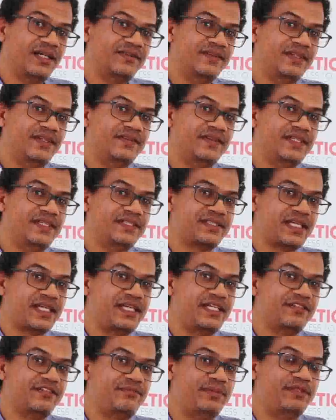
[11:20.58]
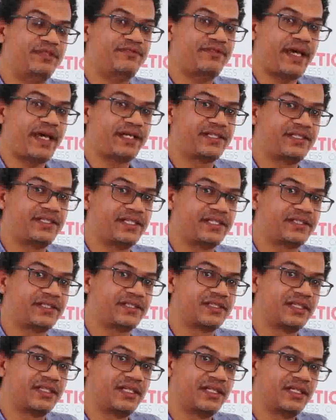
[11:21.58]
And then there's AFP Fact
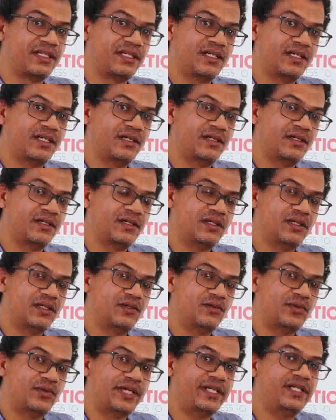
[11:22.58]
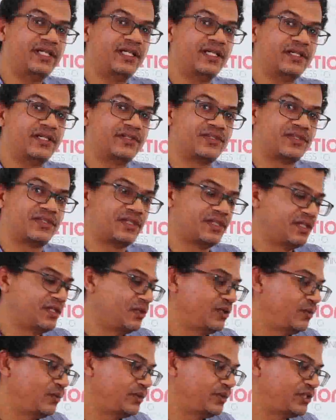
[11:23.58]
Check's running list,
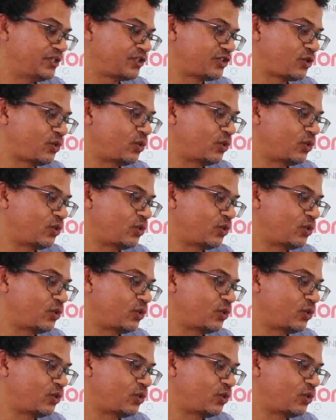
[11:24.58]
which is